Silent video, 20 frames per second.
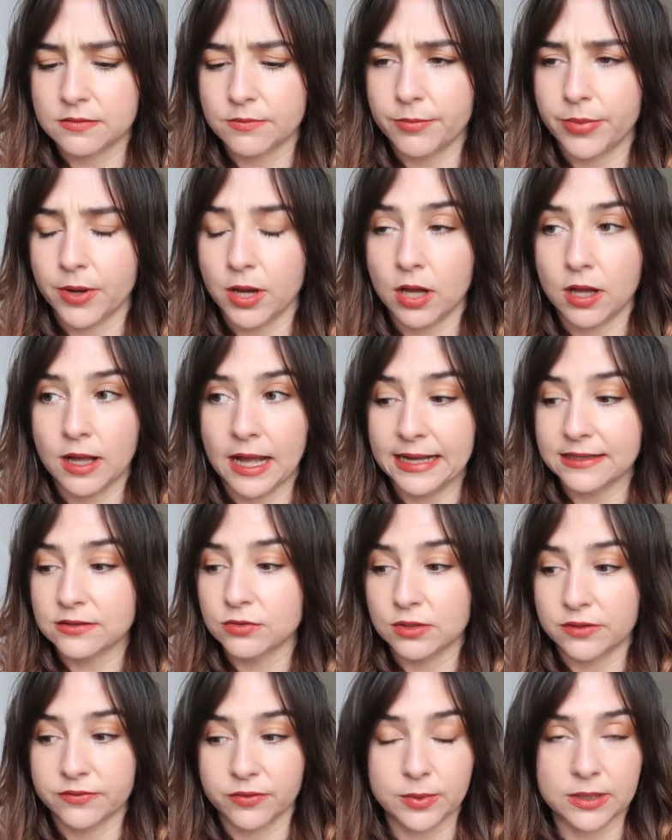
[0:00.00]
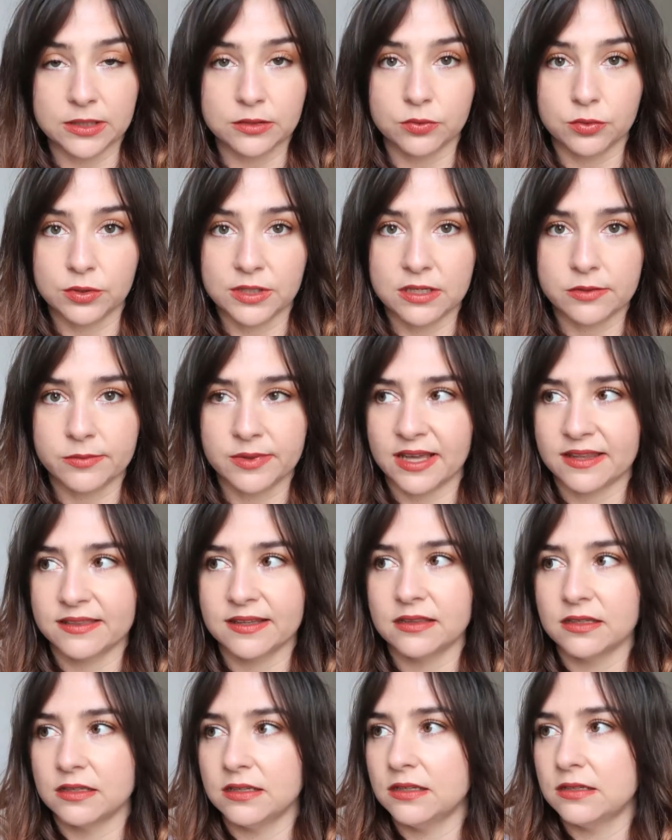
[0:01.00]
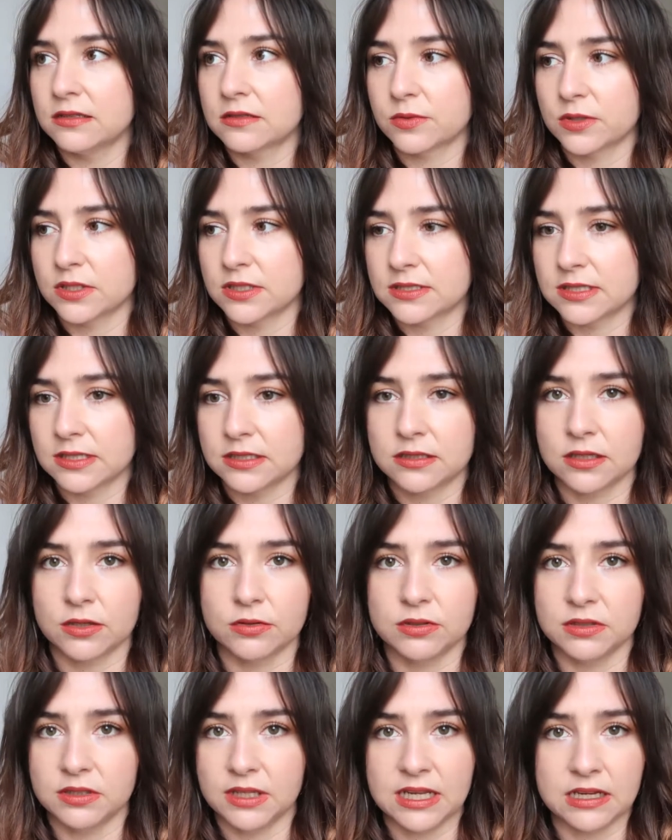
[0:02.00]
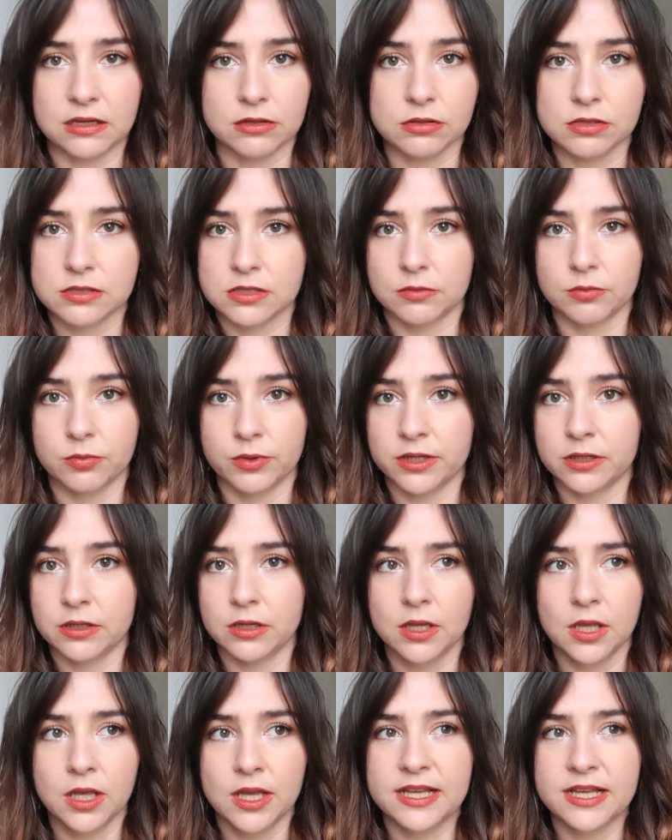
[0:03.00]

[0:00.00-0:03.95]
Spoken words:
But I don't have a Wilko near me. I think the nearest one is like down in Ayr somewhere.